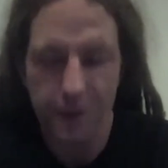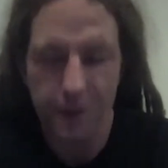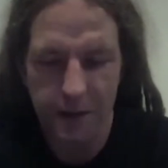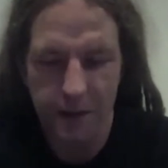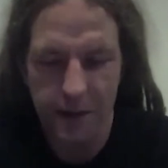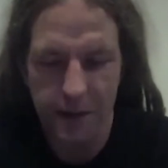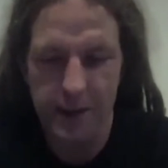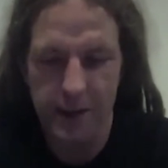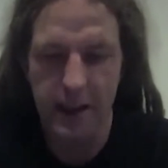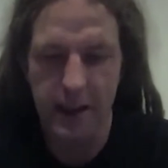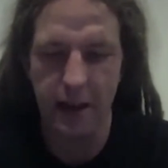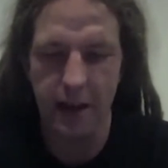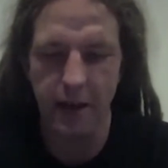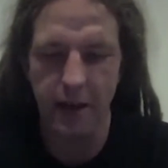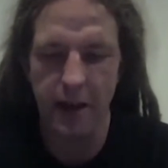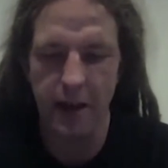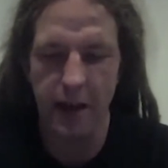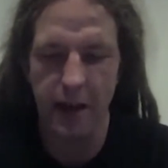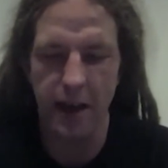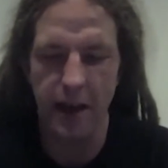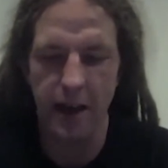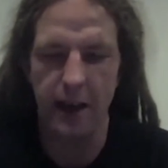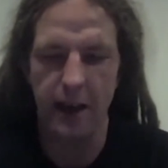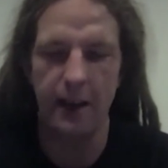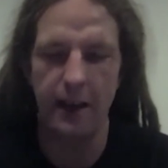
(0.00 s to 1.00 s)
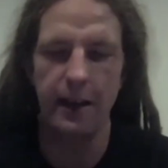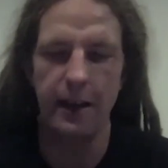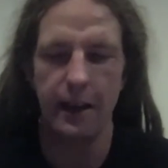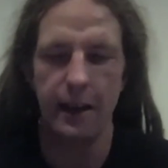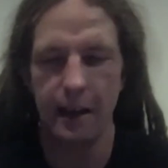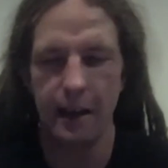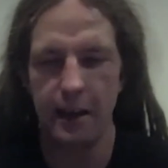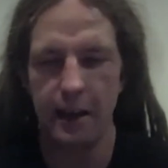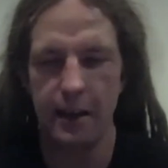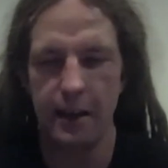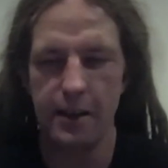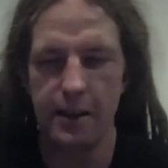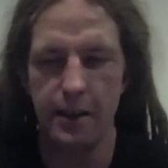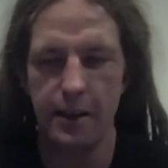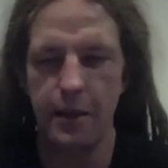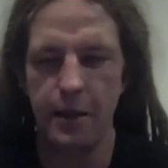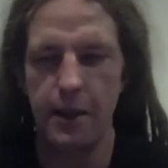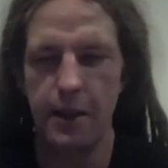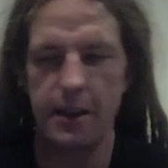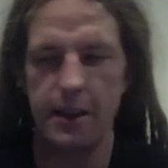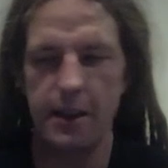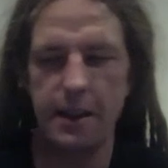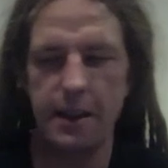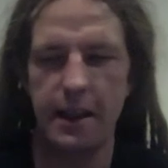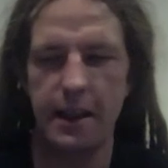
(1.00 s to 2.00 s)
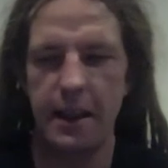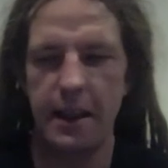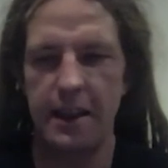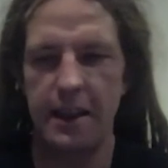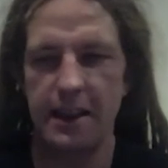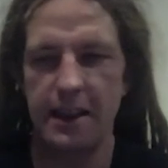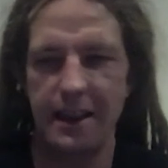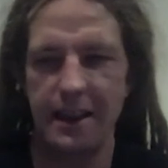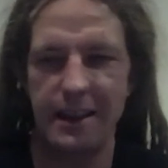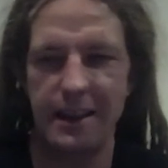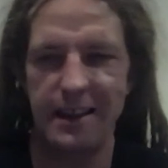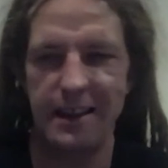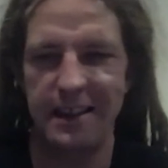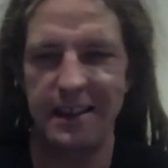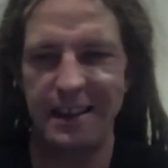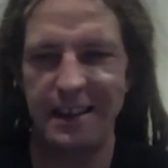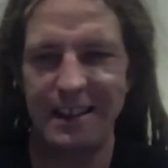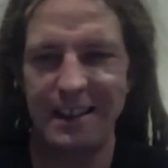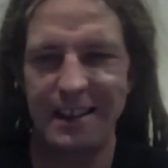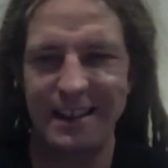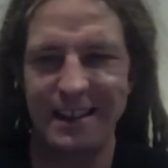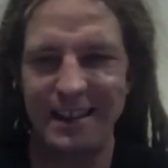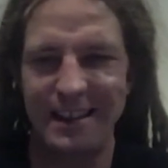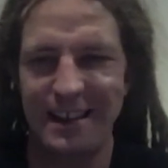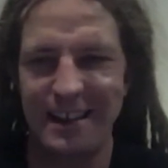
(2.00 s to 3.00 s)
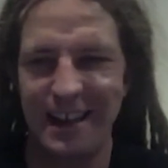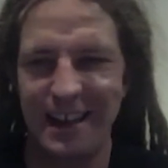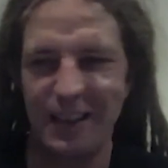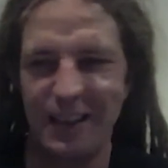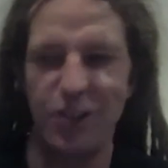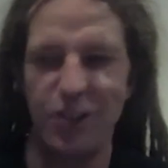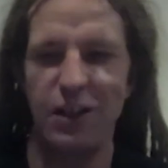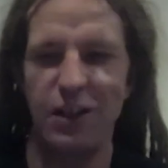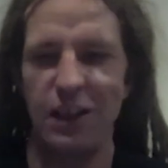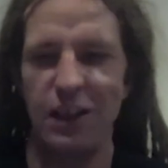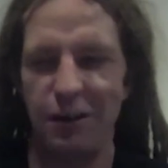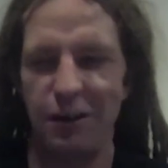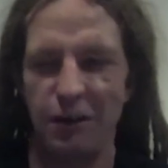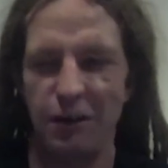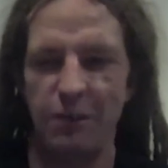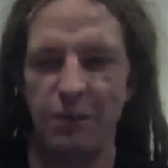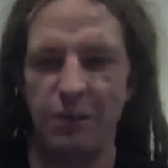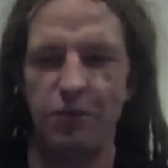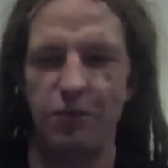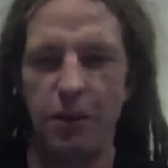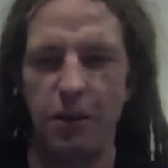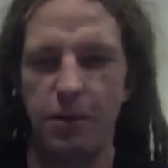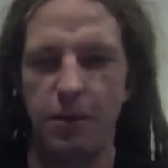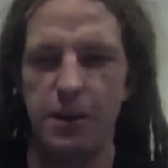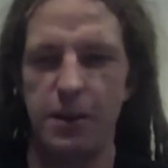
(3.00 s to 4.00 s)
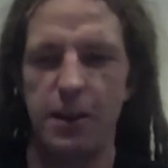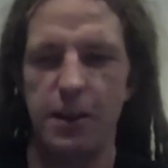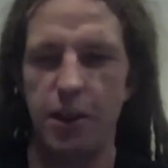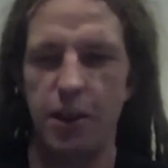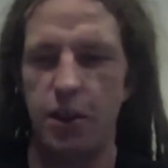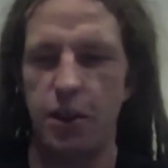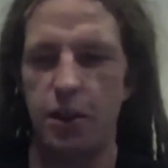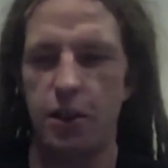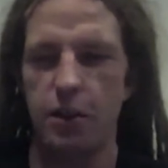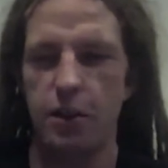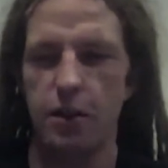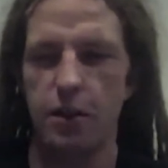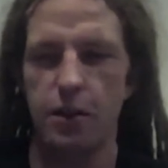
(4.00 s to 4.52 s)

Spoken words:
this kind of highly sophisticated engineering proposition.